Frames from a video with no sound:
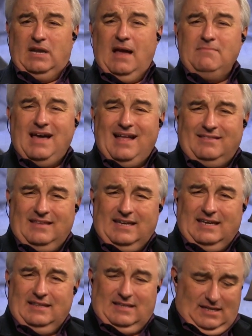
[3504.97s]
but I'm not
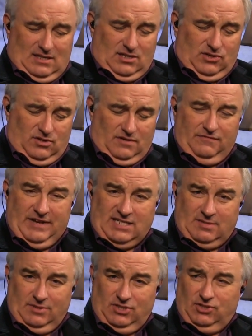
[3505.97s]
thinking that uh, your
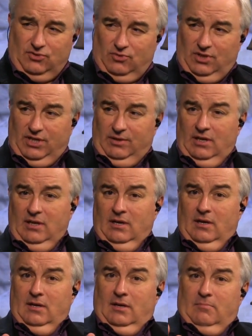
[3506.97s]
investments should really
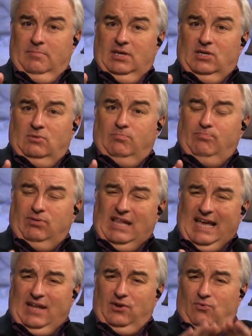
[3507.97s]
be
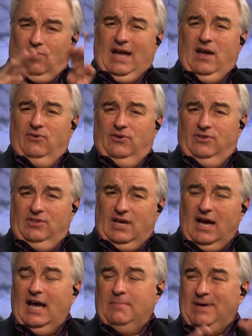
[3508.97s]
planned around the
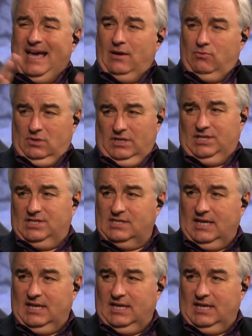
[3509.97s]
iPad release